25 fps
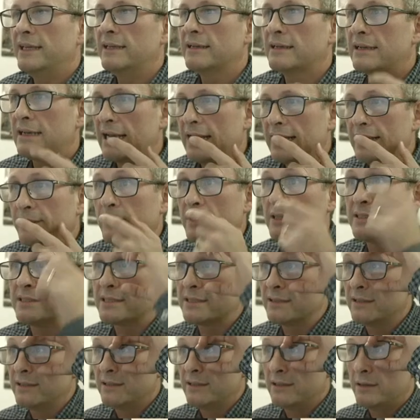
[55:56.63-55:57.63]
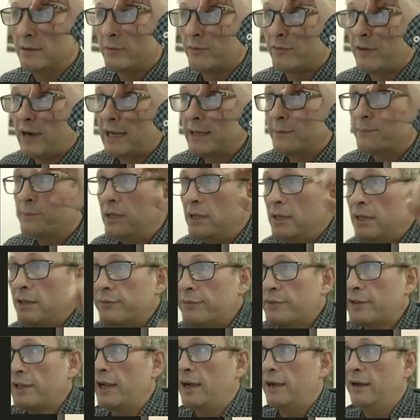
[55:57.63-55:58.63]
claimant Frank
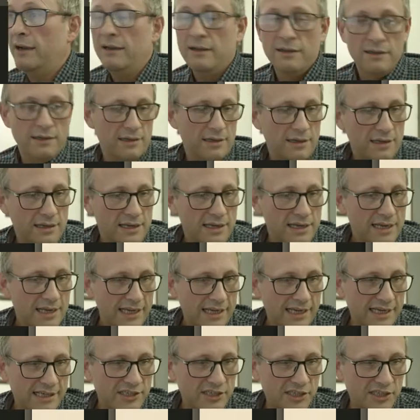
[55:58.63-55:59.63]
Polifka is